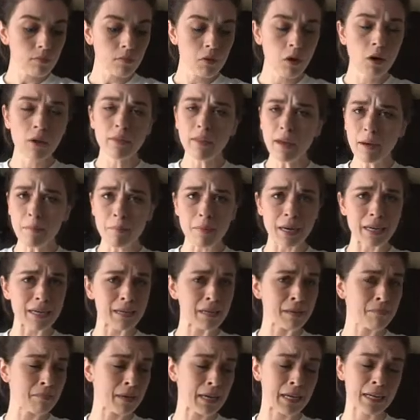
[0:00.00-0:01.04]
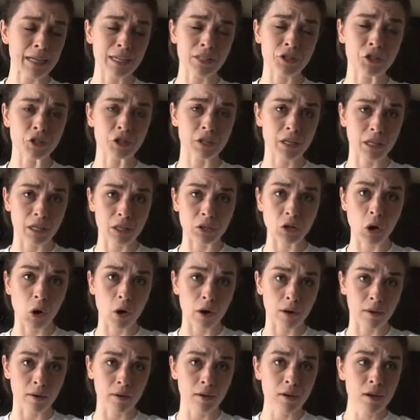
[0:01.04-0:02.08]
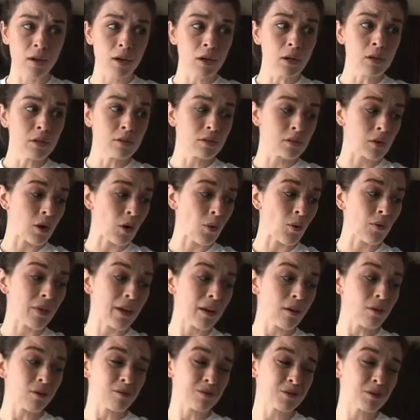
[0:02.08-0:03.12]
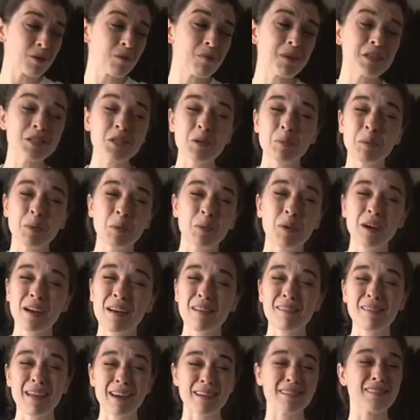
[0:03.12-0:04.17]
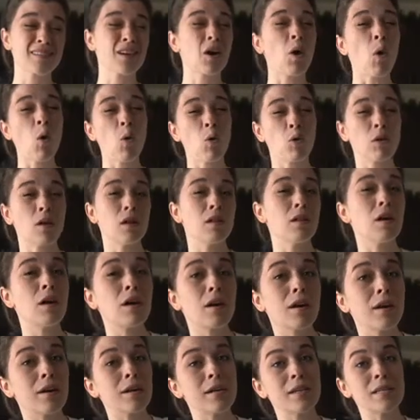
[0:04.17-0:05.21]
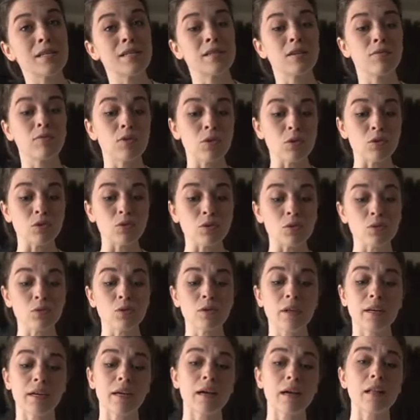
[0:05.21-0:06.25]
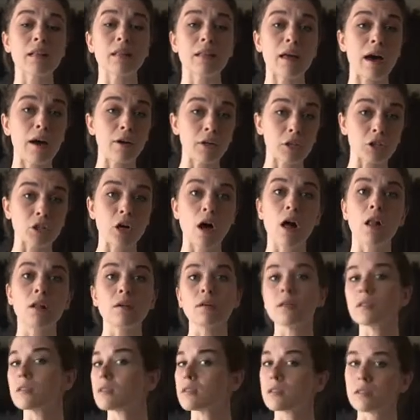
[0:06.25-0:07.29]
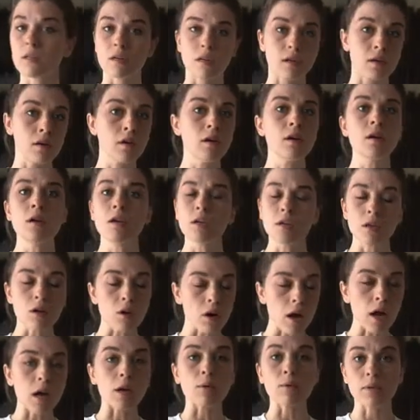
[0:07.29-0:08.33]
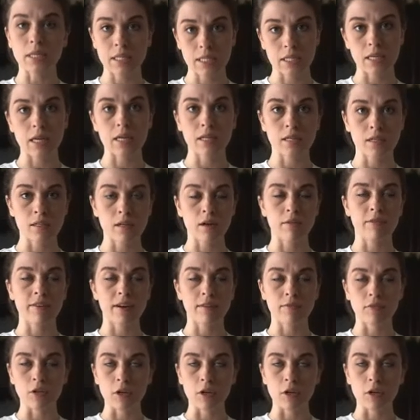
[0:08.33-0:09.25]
on that Monday, man, it just kicks hard. So that also makes your pre-workout last like a whole lot longer, is if you do like allow your tolerance to, you know, kind of reset itself after